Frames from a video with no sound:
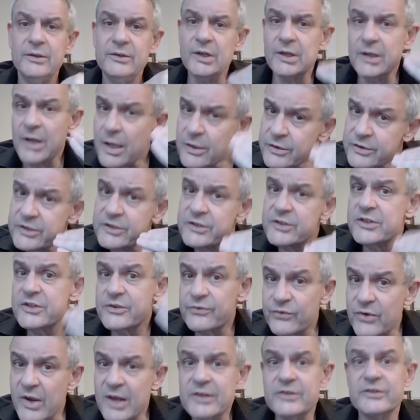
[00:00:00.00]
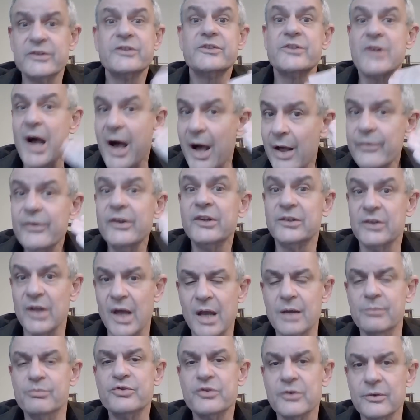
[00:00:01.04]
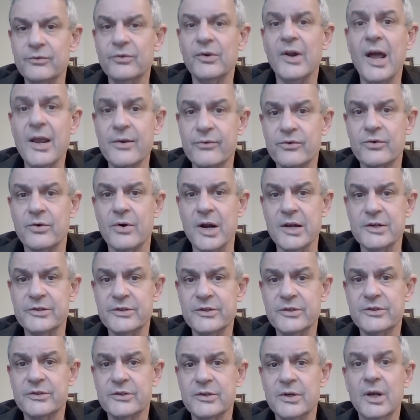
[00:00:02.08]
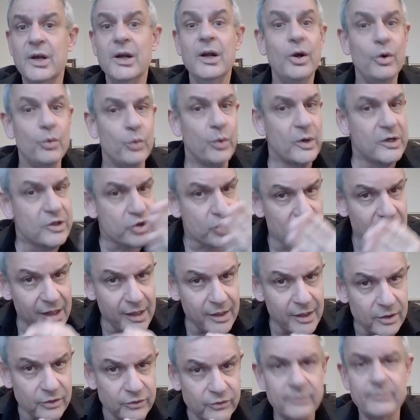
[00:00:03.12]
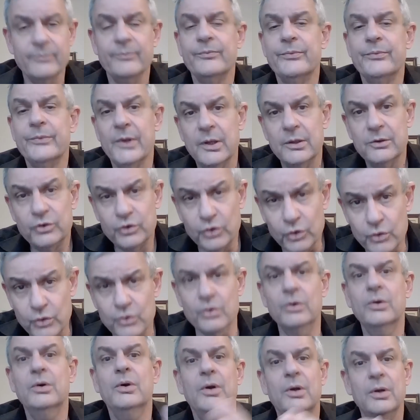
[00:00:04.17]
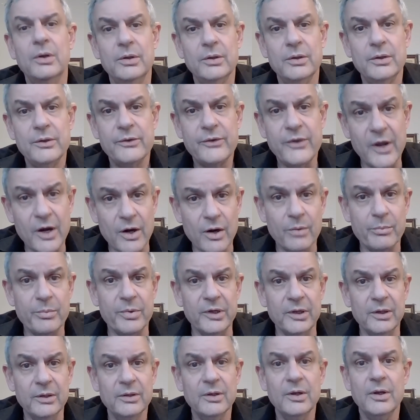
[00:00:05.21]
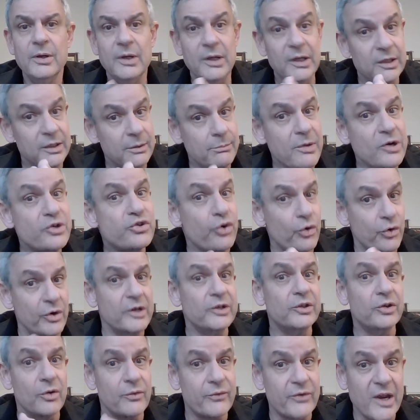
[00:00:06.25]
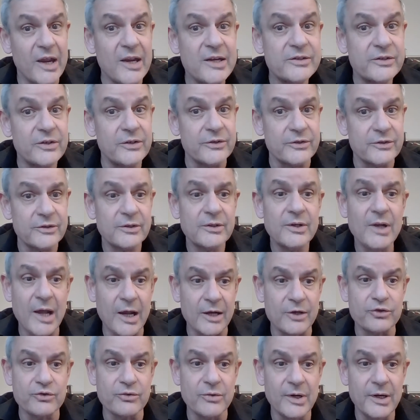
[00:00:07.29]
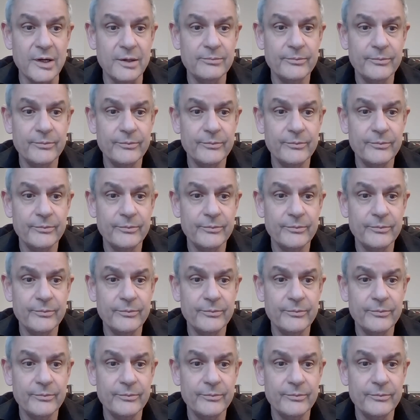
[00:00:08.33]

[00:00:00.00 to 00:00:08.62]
The narcissist faces other types of life crises, which lead to therapy in the majority of cases, actually.